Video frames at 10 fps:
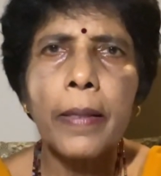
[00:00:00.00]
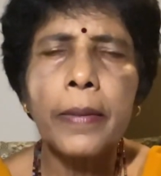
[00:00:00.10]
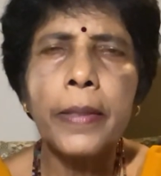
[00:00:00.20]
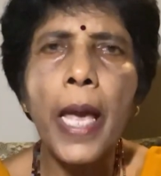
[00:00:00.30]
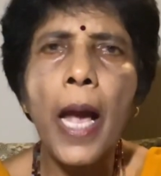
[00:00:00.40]

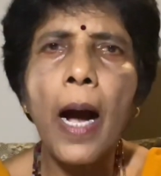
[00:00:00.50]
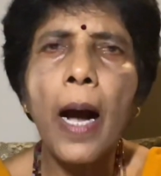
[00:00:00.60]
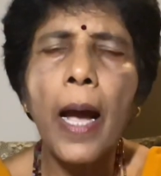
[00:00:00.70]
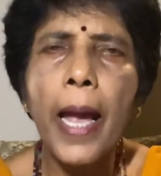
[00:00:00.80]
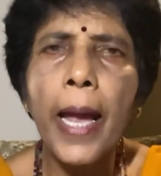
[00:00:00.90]
They
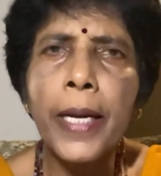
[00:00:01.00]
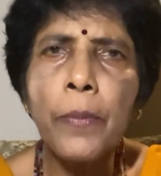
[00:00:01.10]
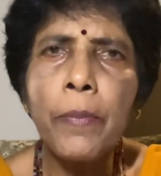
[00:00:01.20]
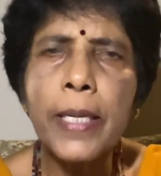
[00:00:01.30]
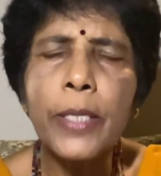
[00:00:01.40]
are
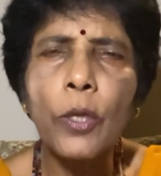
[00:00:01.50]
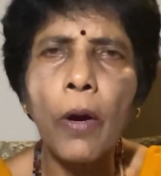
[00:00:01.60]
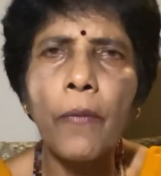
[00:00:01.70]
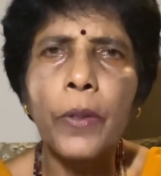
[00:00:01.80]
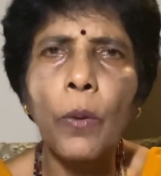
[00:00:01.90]
enemies
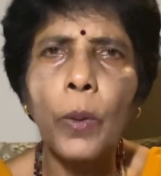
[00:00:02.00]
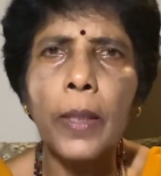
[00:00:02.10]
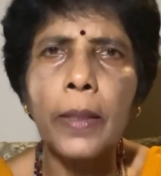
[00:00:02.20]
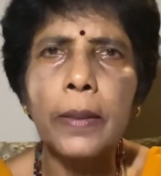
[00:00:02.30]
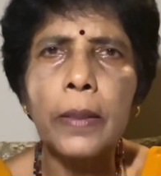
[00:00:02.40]
of the
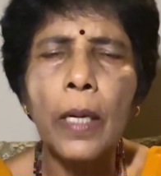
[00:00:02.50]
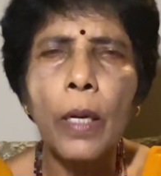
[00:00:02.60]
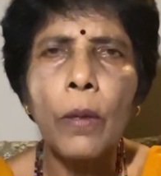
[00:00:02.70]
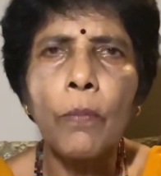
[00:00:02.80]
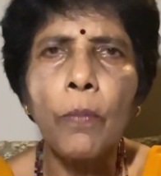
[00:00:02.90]
world,
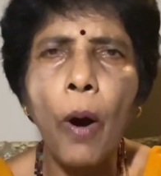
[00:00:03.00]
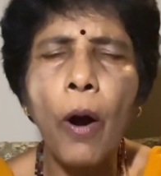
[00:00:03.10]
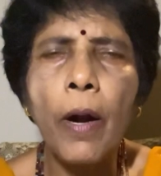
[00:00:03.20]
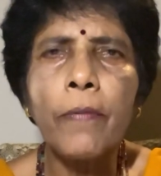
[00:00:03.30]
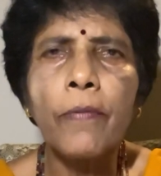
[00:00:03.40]

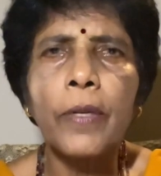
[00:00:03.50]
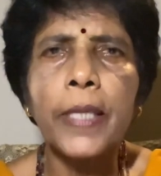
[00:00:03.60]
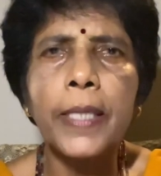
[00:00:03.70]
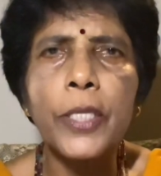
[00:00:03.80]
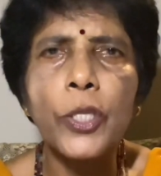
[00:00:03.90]
born for
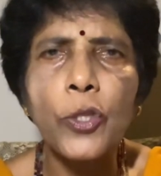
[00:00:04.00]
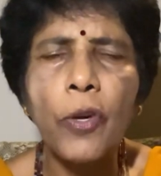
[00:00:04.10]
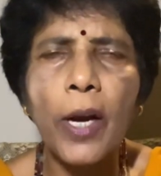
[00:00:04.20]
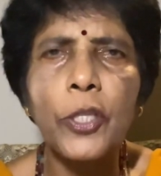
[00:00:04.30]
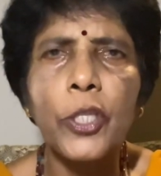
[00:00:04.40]
the
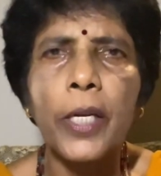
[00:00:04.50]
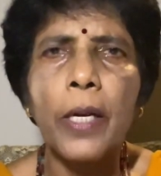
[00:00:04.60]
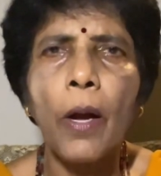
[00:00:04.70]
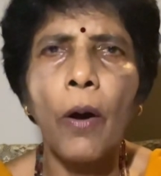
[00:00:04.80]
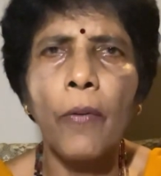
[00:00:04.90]

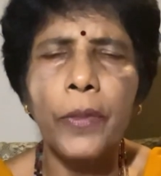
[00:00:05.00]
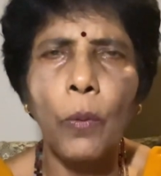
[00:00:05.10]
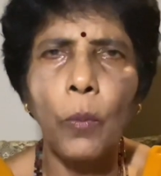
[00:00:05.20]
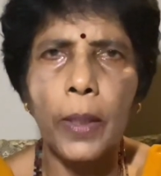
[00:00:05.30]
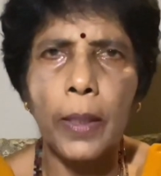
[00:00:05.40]
destruction of
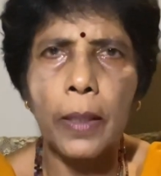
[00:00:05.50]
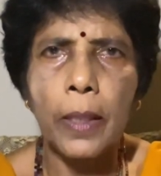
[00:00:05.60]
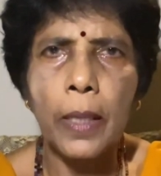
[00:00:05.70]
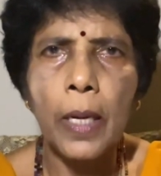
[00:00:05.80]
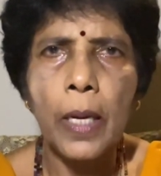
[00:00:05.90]
the world.
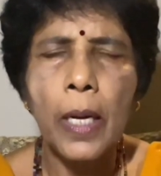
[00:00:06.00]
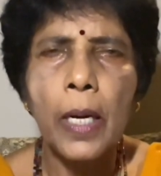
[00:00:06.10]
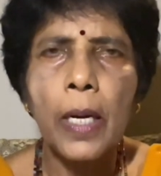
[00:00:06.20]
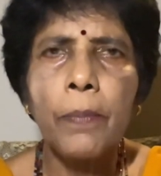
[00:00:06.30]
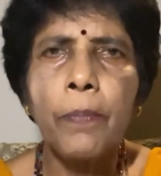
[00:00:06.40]

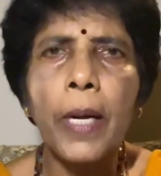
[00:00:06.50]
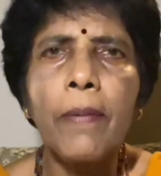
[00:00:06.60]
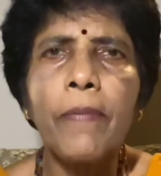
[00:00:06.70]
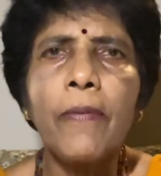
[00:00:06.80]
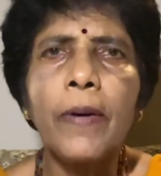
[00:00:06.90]

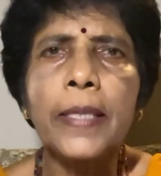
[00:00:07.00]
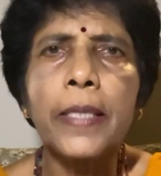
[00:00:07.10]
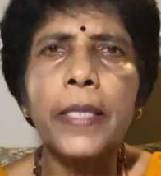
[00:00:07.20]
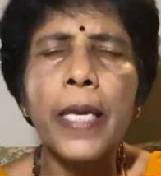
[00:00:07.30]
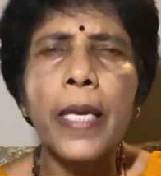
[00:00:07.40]

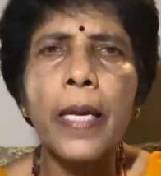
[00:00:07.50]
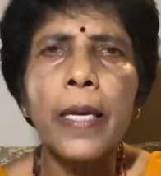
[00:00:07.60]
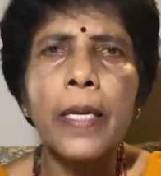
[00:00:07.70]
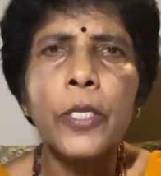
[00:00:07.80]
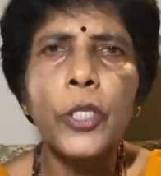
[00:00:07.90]

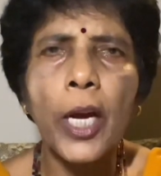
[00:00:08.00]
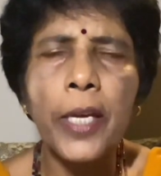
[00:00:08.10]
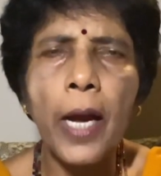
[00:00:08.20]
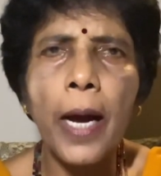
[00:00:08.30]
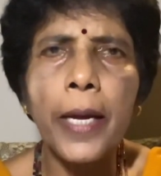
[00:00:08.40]
Prabhavanti
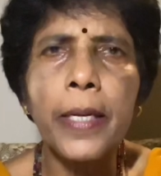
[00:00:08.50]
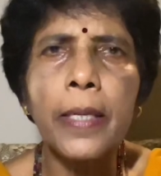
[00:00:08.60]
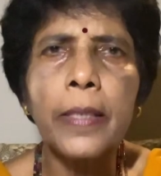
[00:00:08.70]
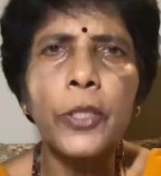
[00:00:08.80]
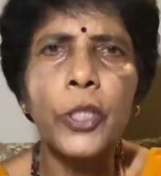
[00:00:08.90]

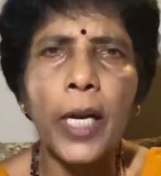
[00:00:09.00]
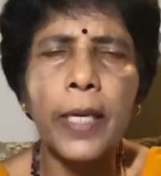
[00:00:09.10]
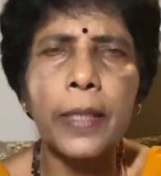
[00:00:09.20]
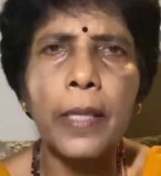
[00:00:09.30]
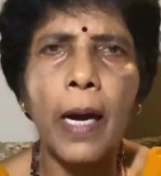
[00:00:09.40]
shayaya
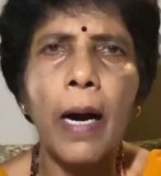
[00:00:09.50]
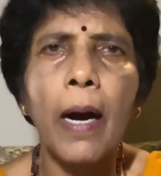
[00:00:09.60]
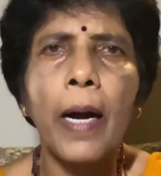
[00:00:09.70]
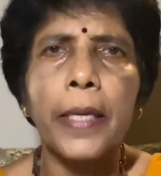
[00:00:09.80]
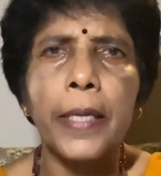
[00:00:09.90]

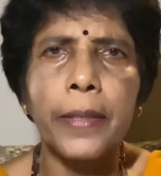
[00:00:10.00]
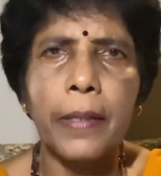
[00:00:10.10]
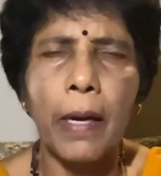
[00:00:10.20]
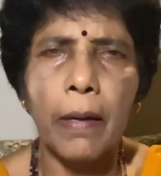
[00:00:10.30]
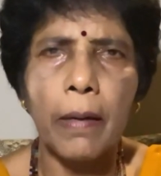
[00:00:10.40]
jagata
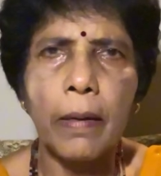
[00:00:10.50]
ahita.